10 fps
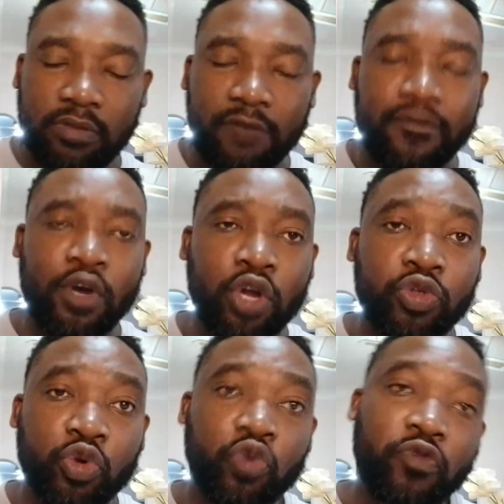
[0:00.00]
follow
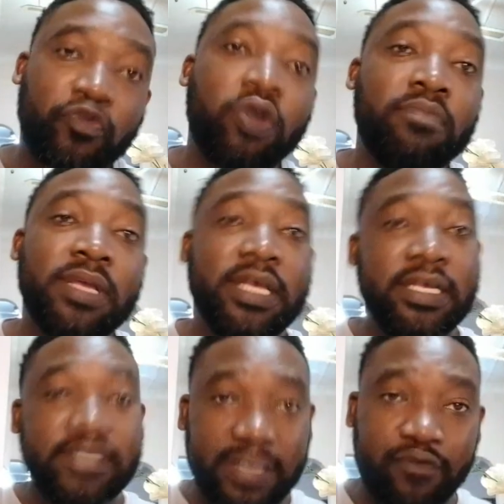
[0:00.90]
through from
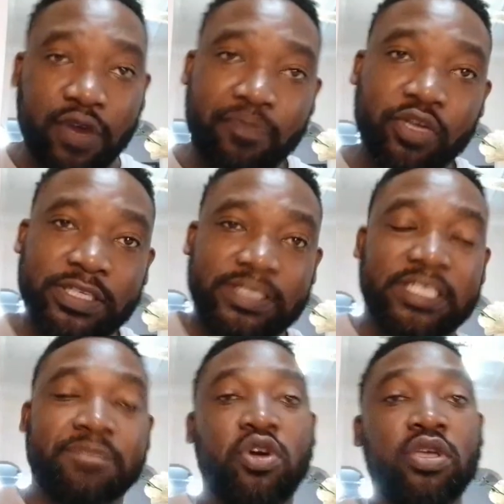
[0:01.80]
safe work
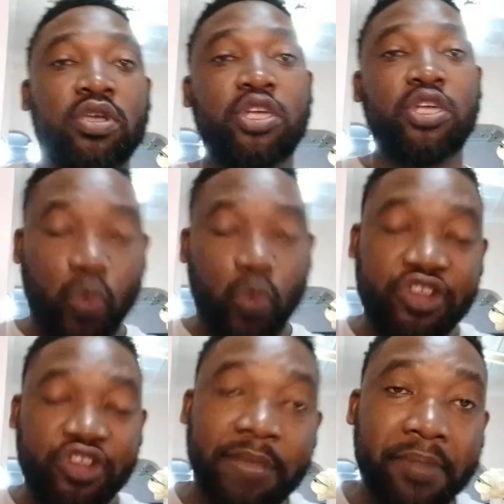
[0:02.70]
procedures, because
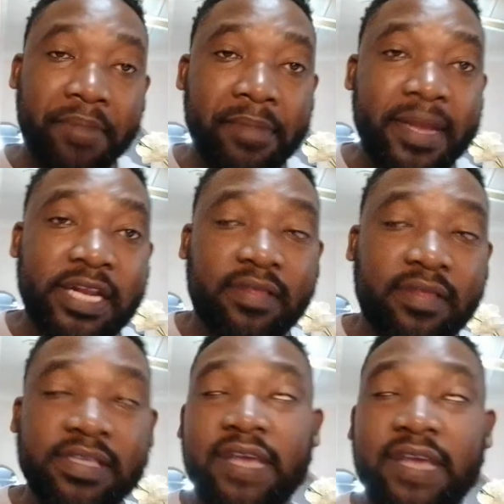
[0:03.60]
when you implement health
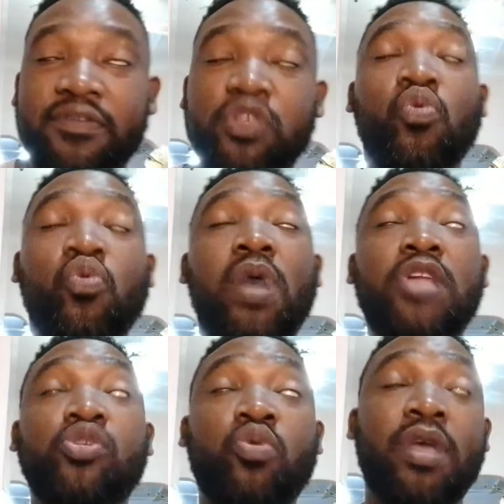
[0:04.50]
and safety, you want
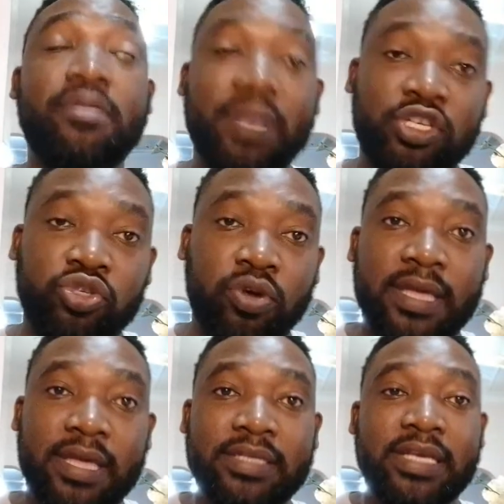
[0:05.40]
to go and make sure
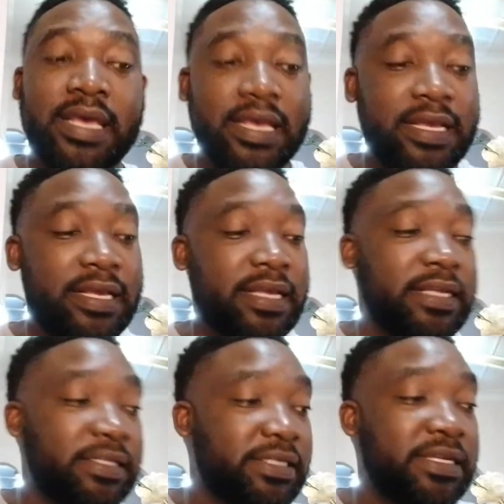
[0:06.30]
that
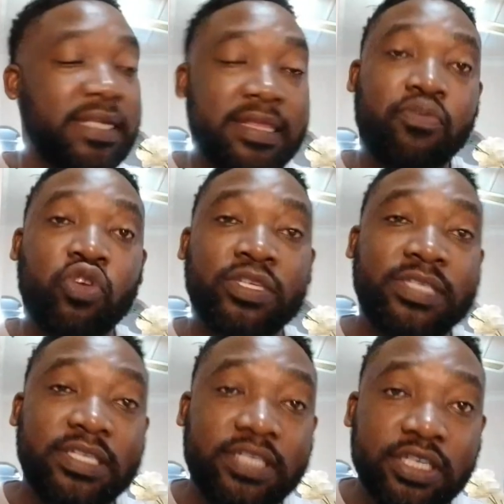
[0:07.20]
is the
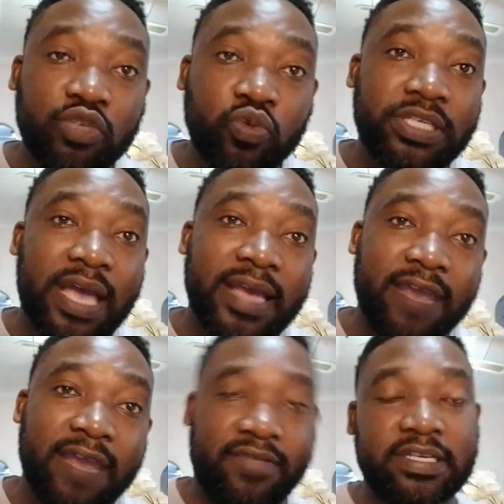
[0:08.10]
procedures which I
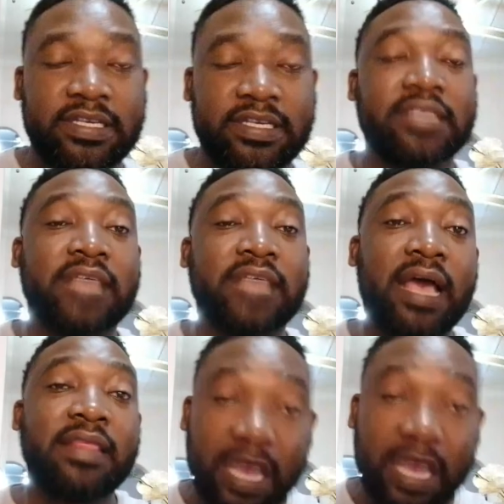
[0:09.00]
gave these guys, are
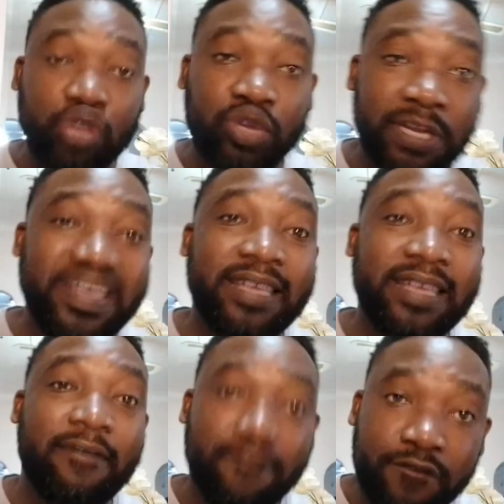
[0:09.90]
they actually
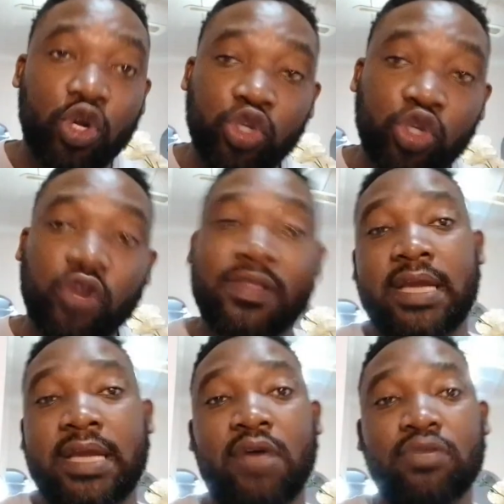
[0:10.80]
being followed on the
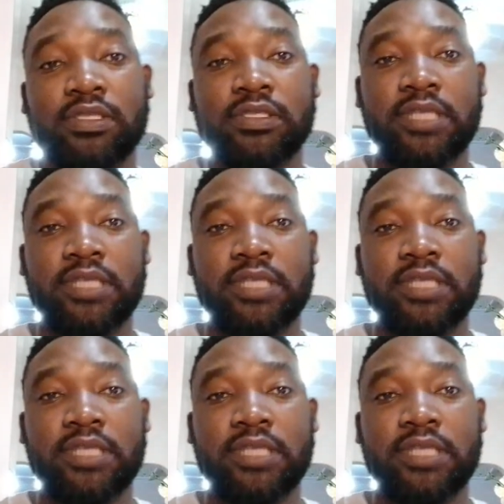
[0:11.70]
ground?